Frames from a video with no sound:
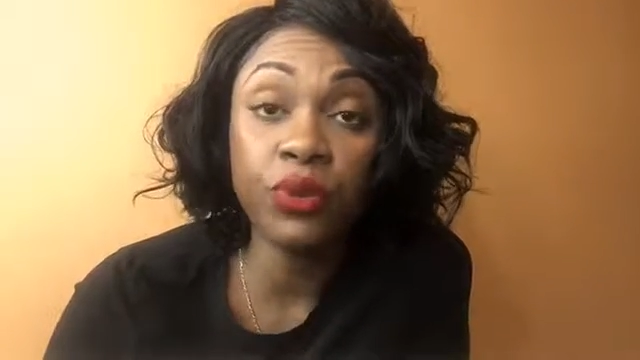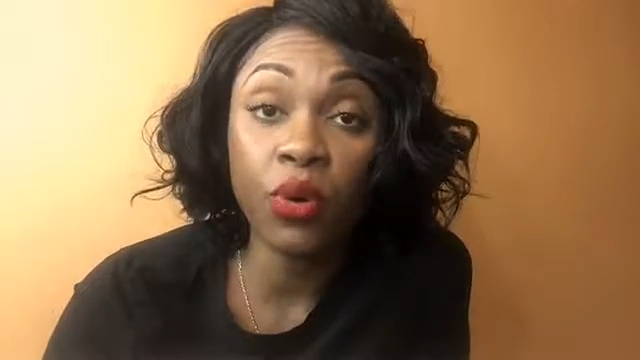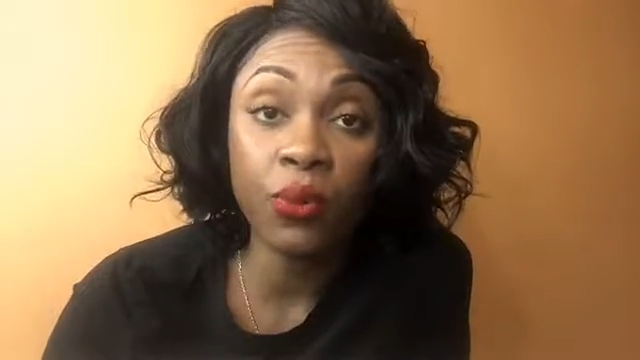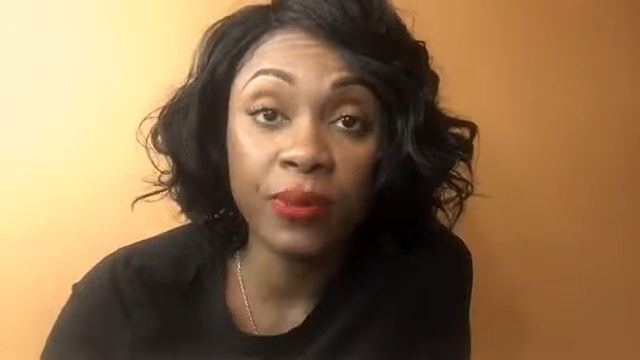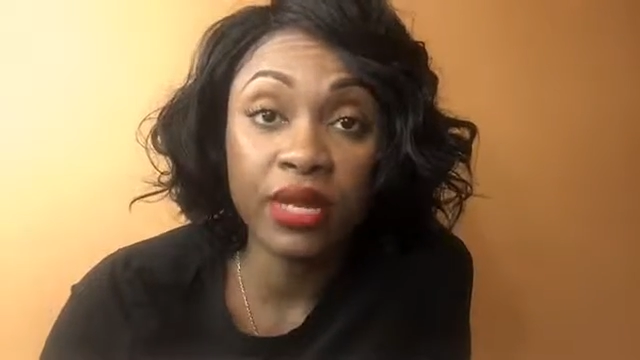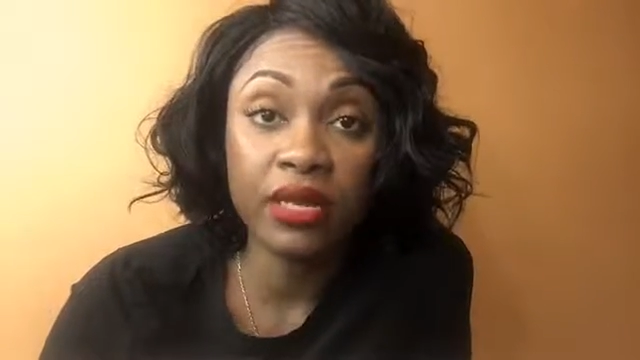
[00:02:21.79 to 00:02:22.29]

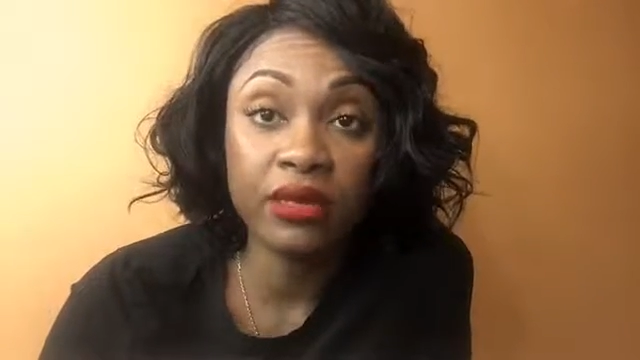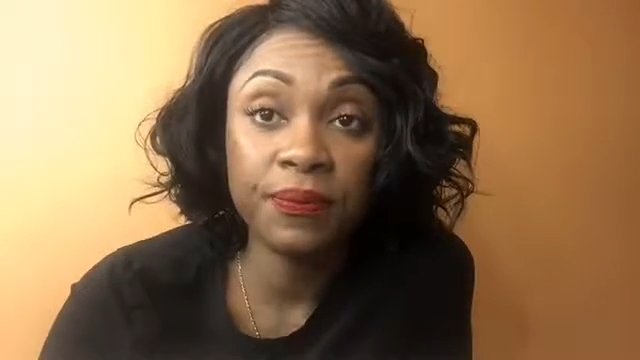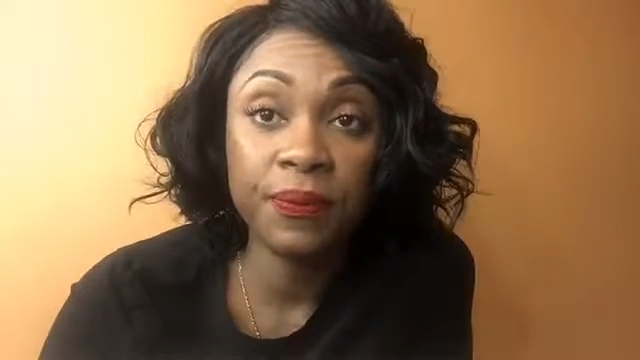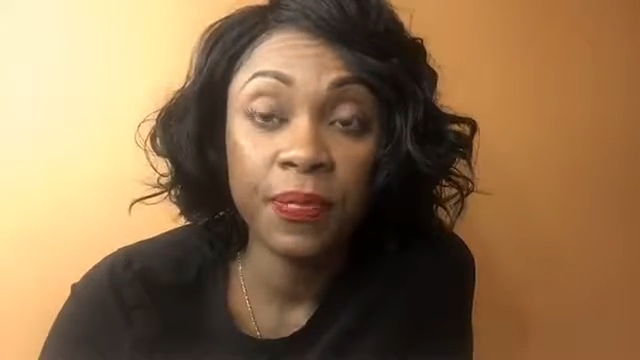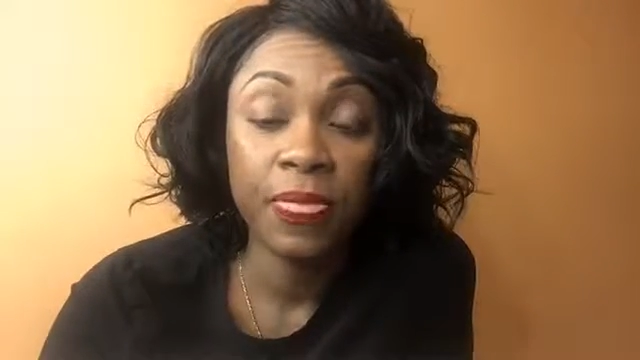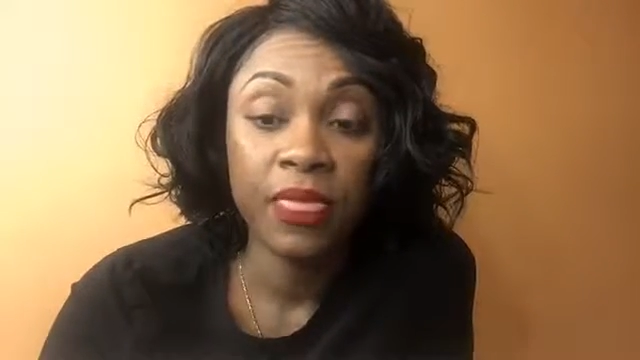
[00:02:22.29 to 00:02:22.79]
open,
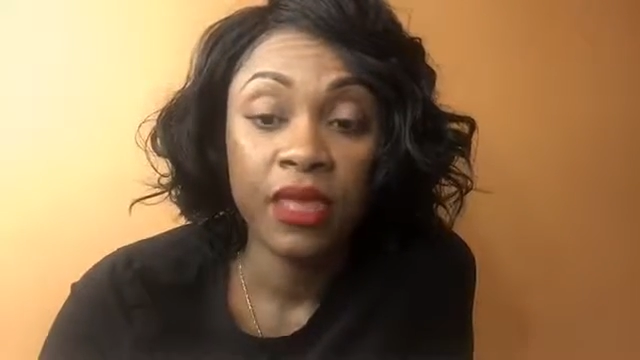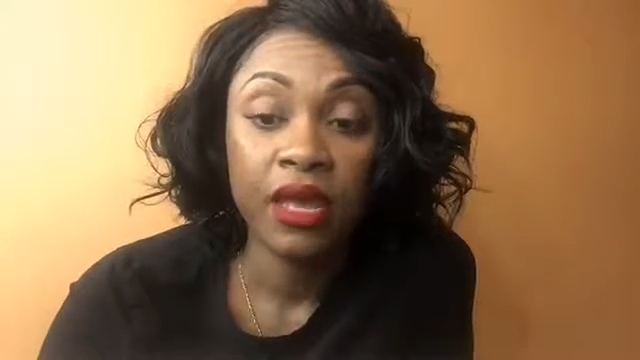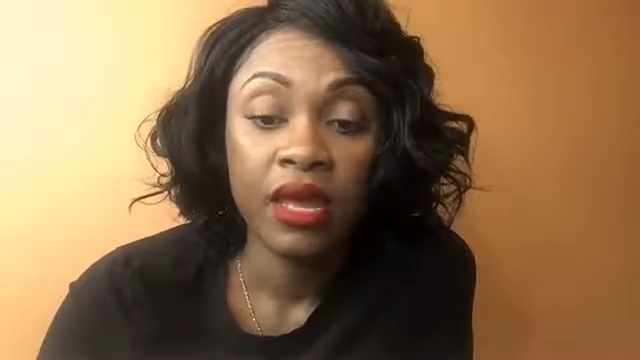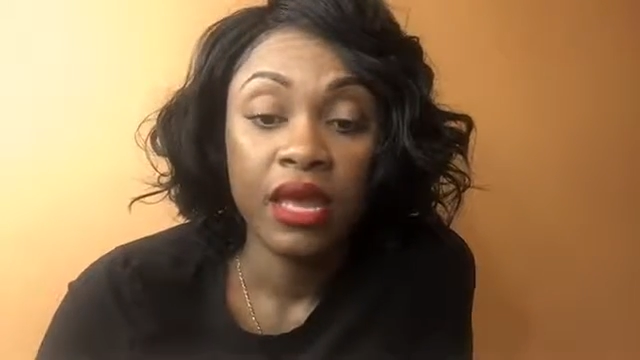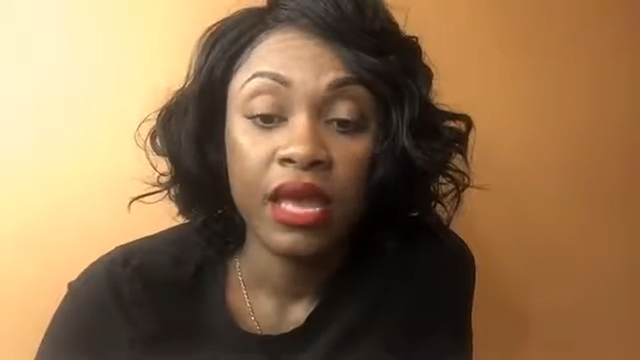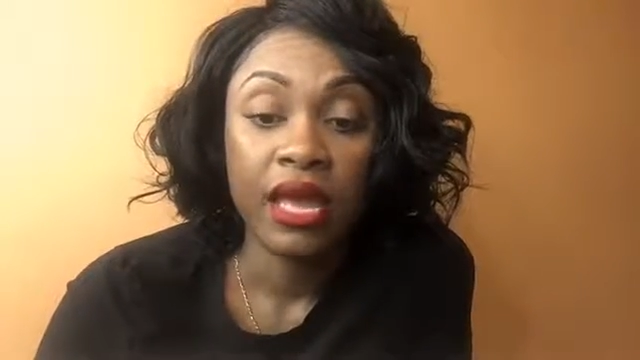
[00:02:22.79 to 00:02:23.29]

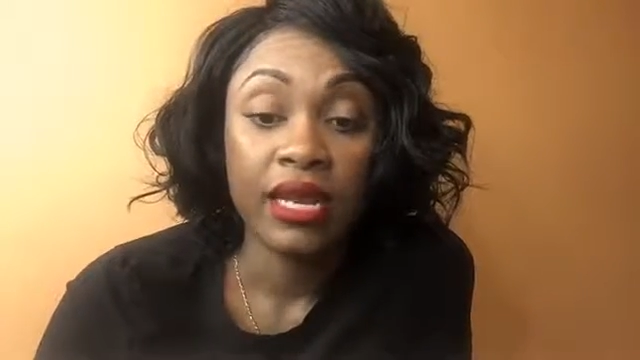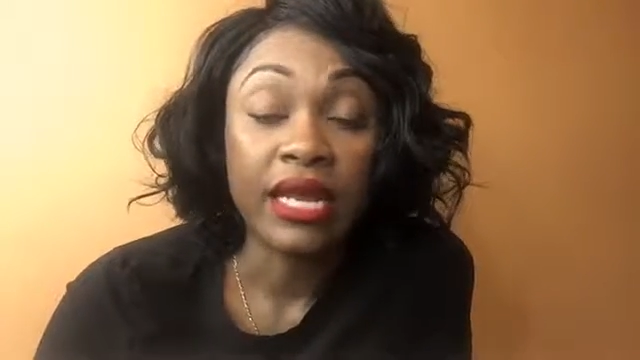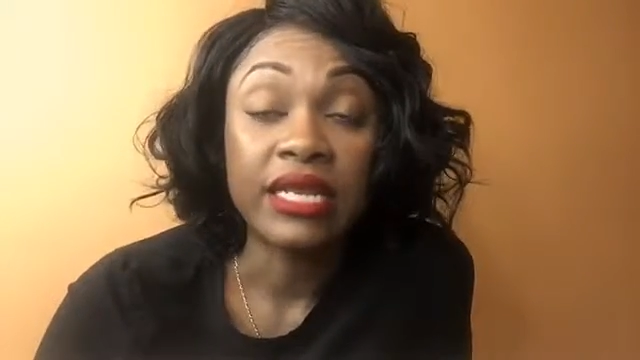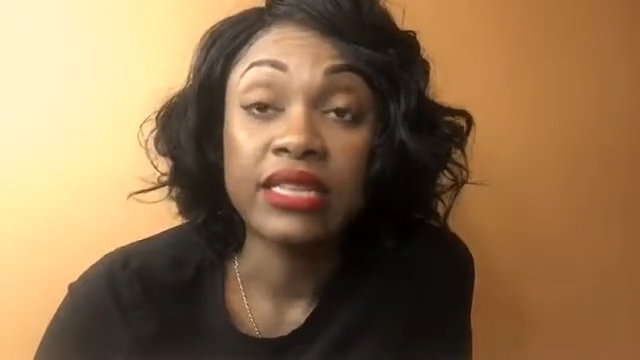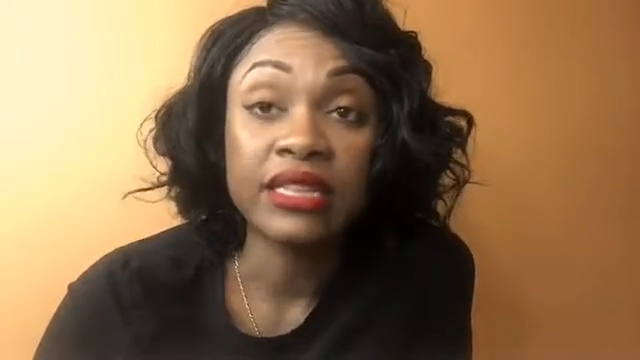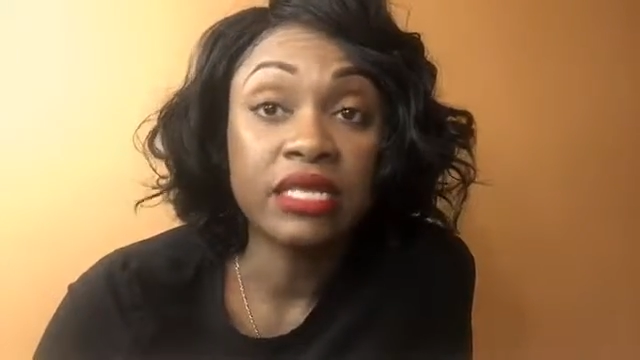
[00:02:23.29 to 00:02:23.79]
and I
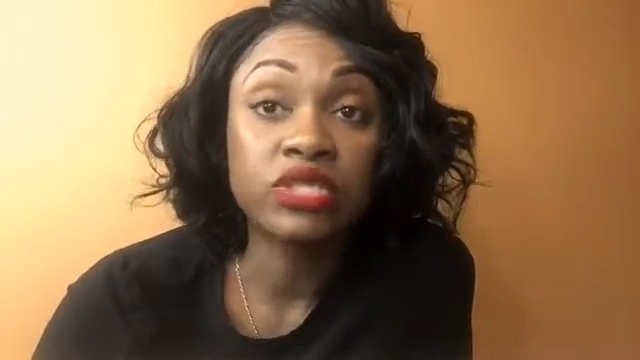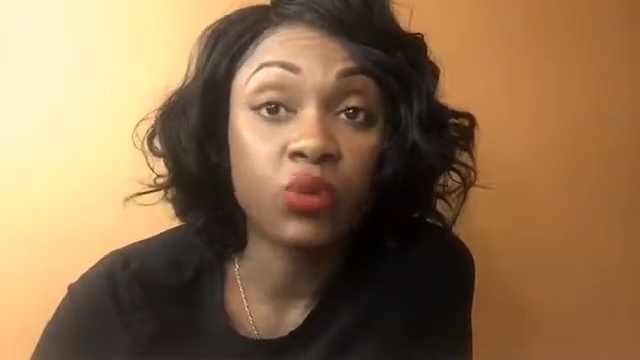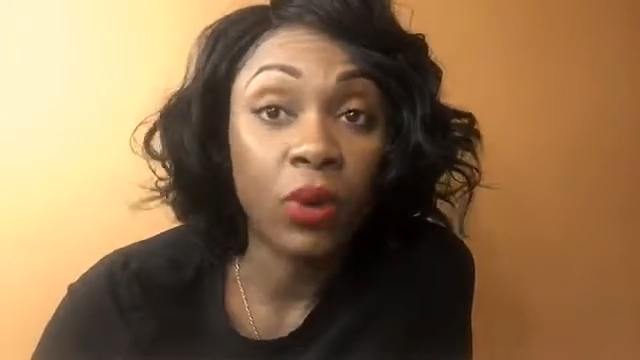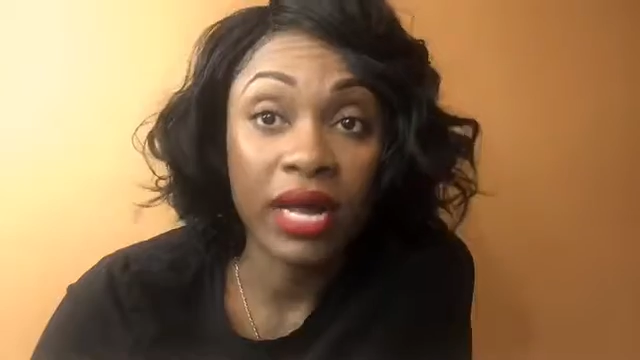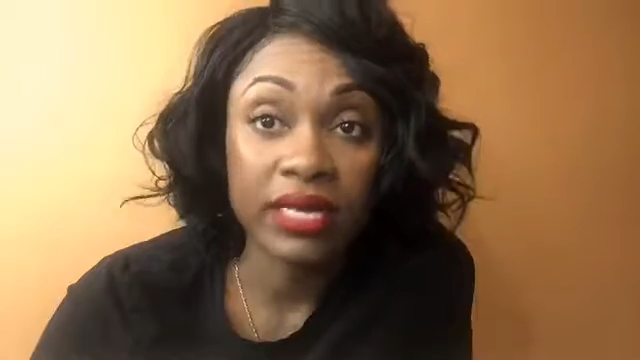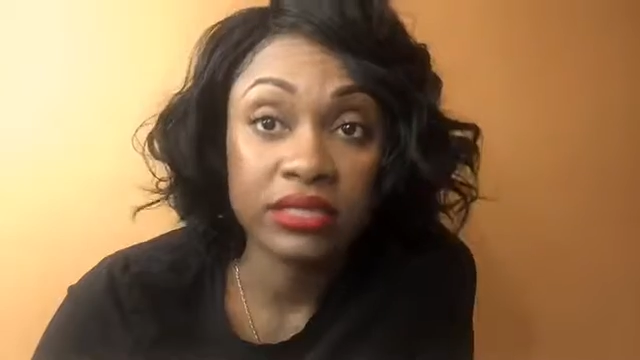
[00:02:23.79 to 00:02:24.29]
didn't think
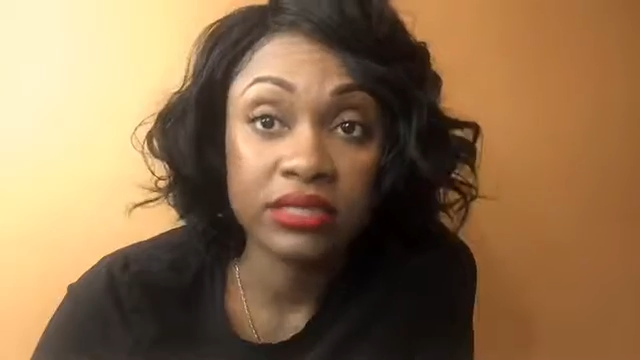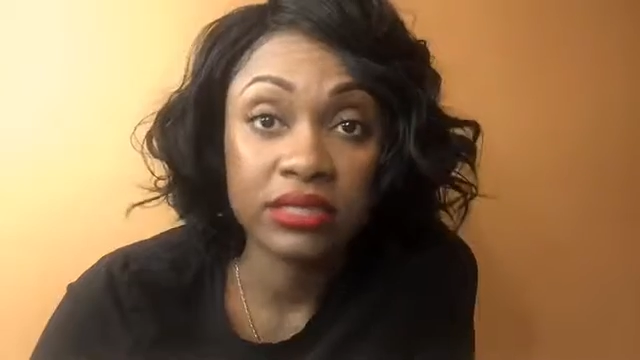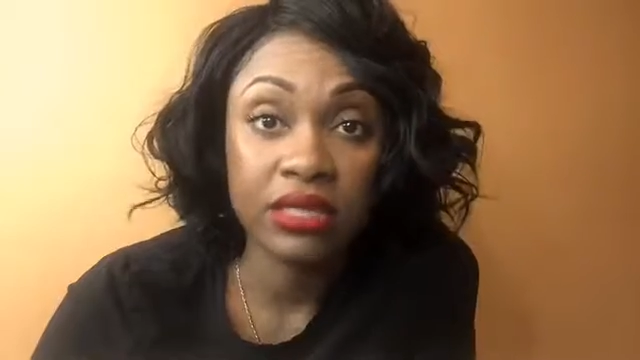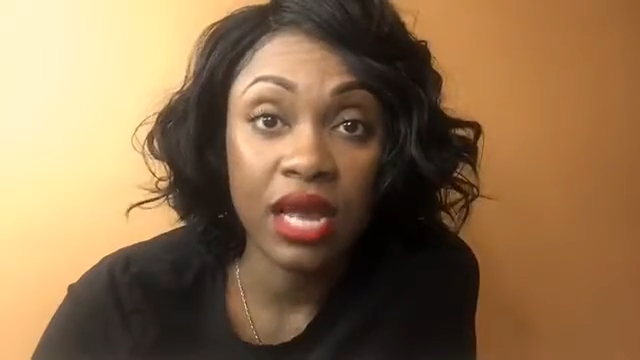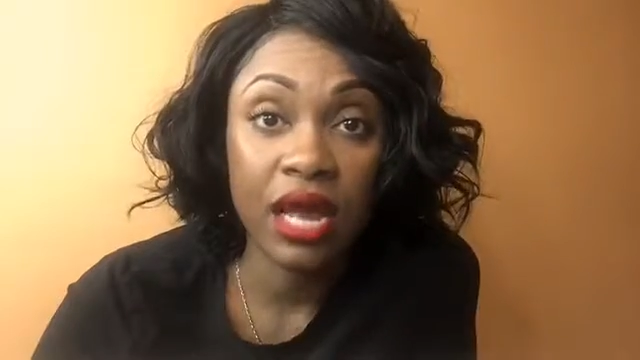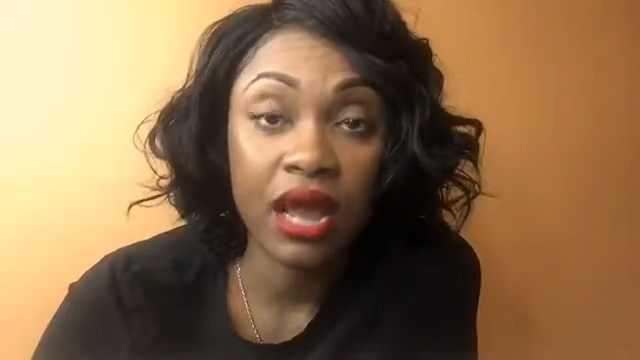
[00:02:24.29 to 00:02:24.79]
twice.